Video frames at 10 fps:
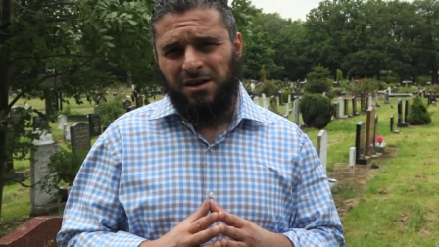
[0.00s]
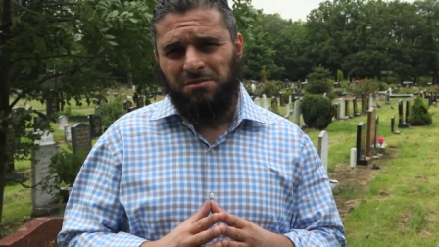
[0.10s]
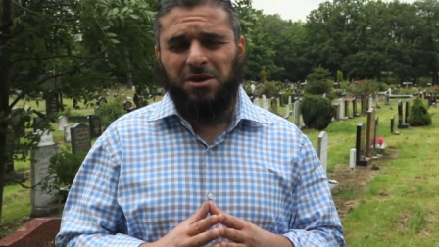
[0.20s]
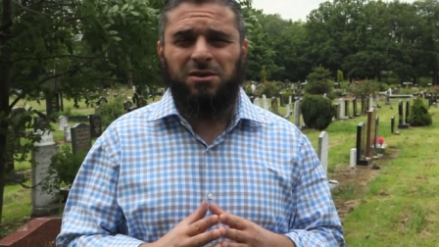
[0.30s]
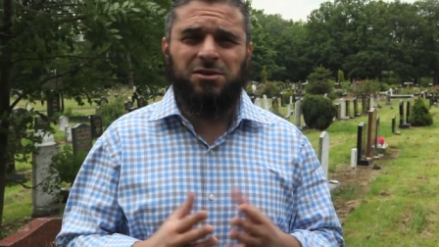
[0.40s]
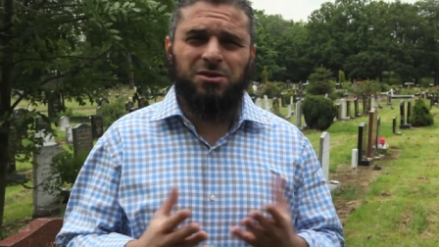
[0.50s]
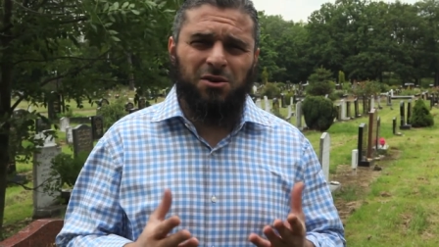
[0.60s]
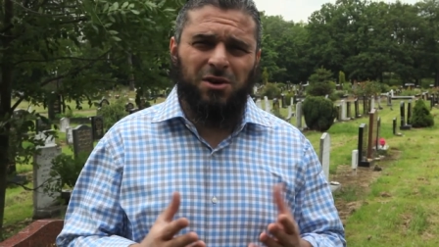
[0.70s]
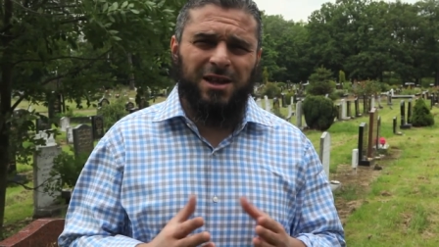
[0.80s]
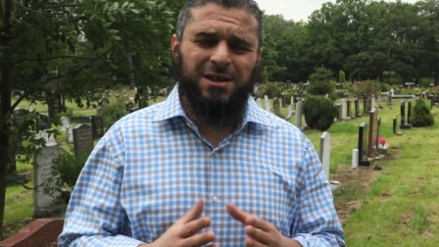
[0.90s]
Because you
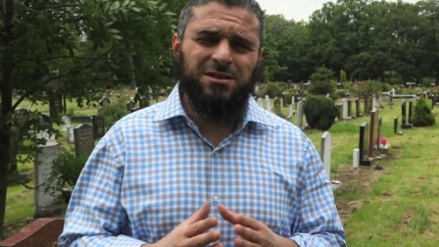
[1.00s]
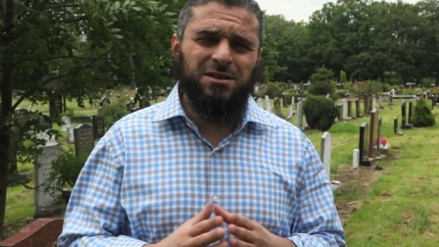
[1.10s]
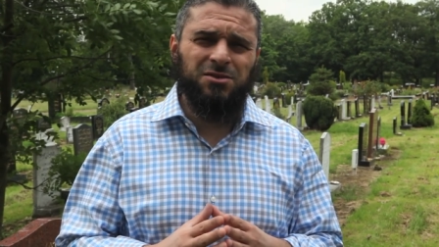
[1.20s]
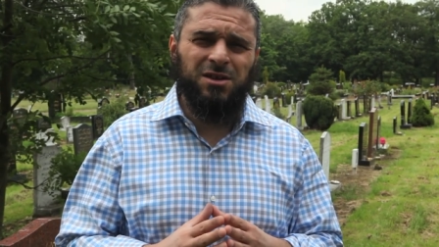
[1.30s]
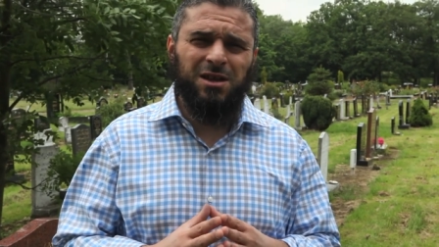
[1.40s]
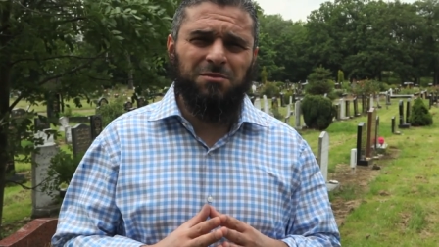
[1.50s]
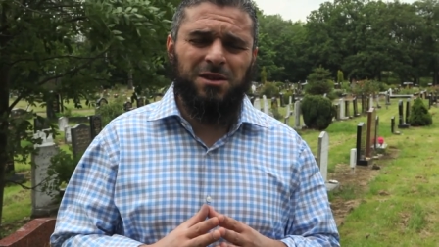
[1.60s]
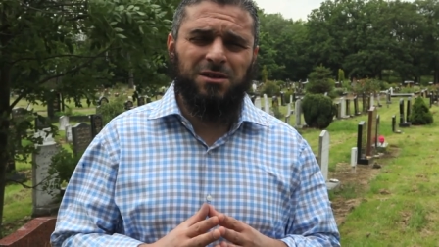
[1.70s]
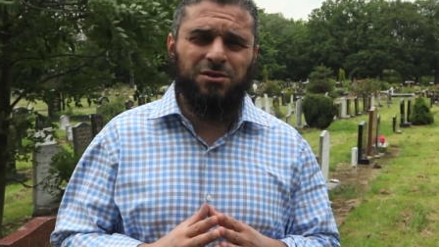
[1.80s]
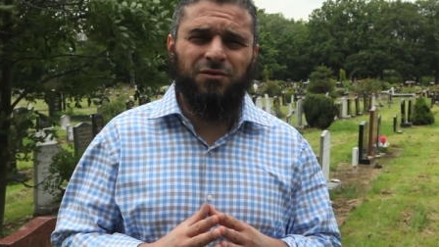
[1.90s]
know what, ladies and
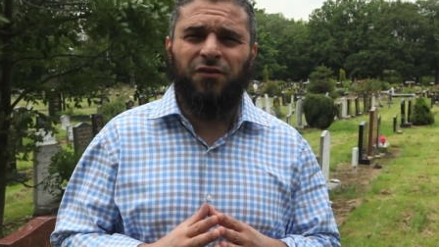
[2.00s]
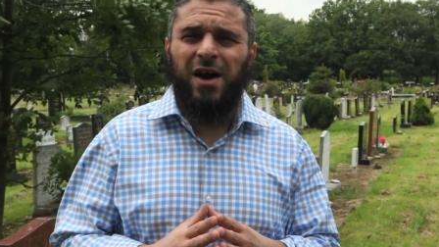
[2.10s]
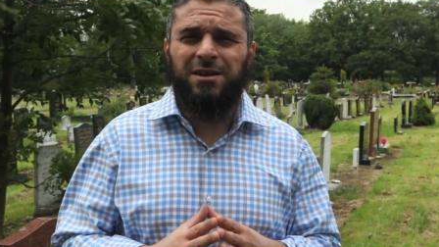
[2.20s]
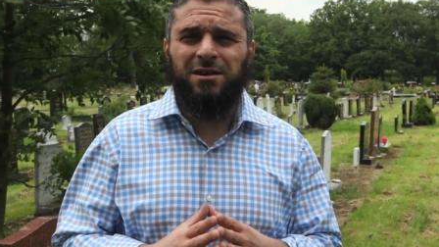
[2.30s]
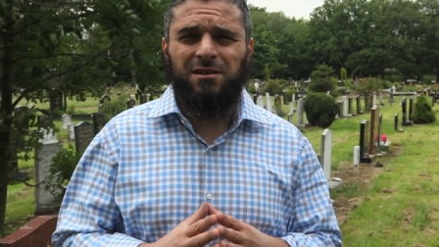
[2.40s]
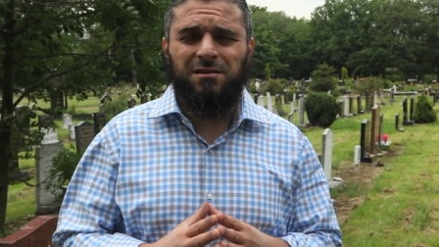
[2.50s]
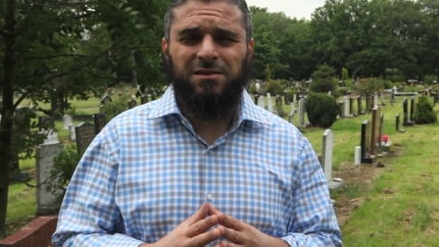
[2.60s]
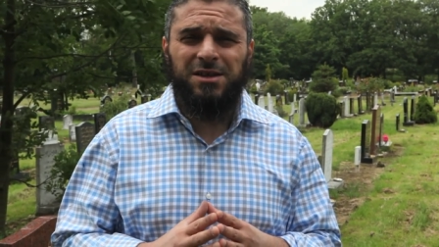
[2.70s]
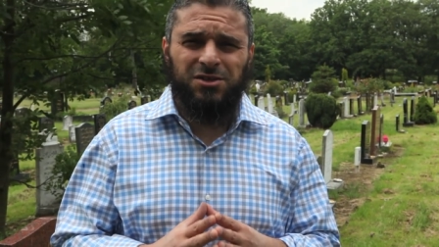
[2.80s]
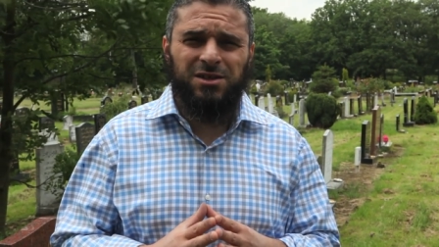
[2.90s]
gentlemen, your final
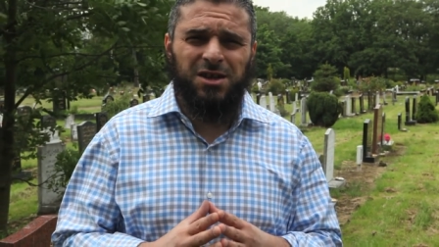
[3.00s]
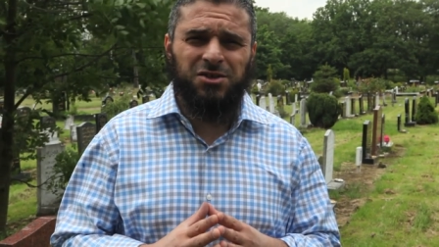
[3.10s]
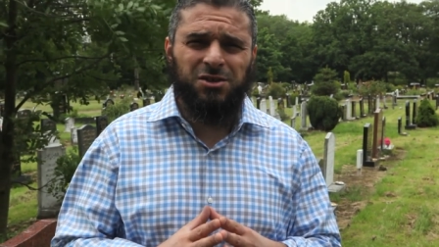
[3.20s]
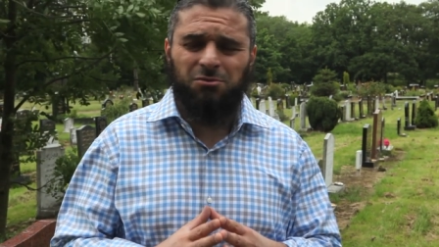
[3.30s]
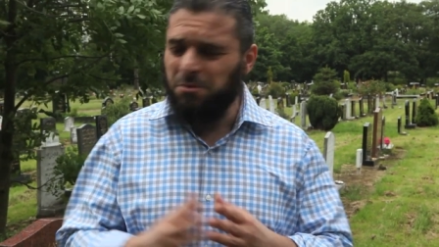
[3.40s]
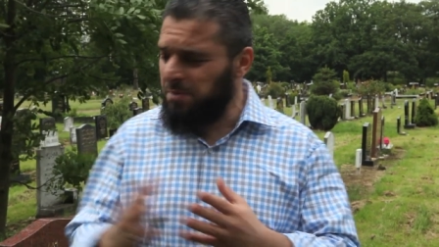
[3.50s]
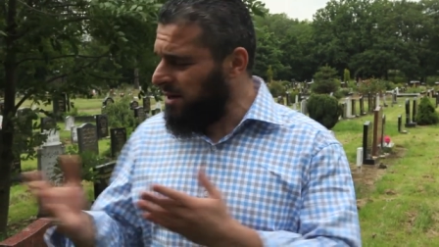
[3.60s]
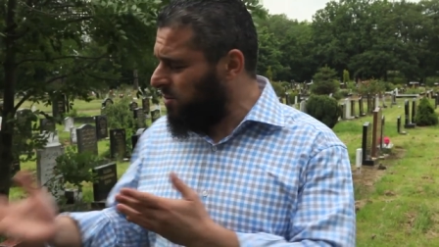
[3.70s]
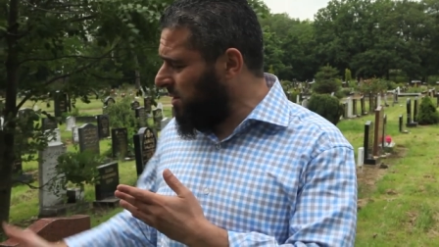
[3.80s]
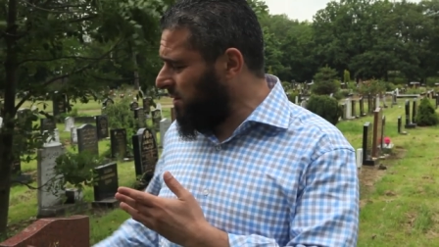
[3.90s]
destination will be
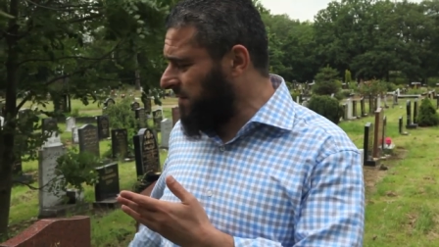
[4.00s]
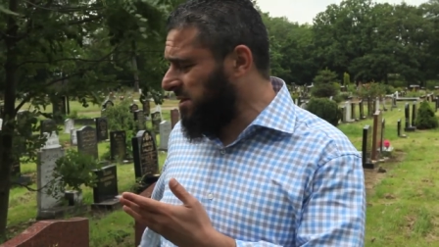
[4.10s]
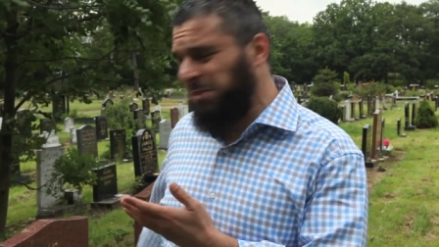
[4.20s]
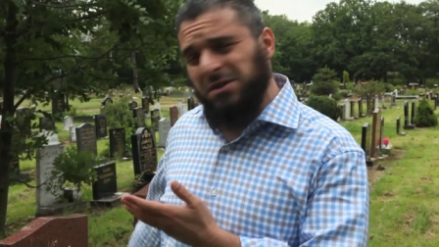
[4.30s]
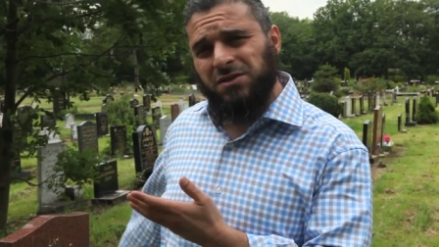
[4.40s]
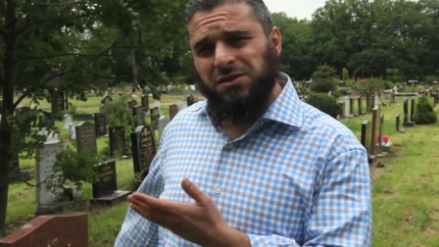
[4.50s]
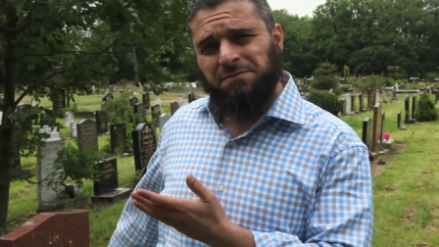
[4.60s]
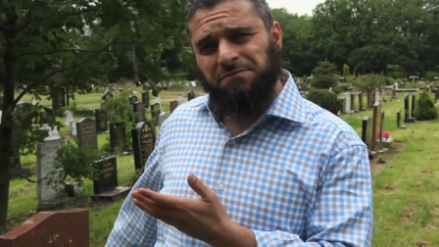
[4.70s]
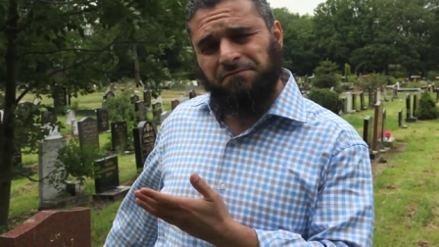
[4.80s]
one of these pits.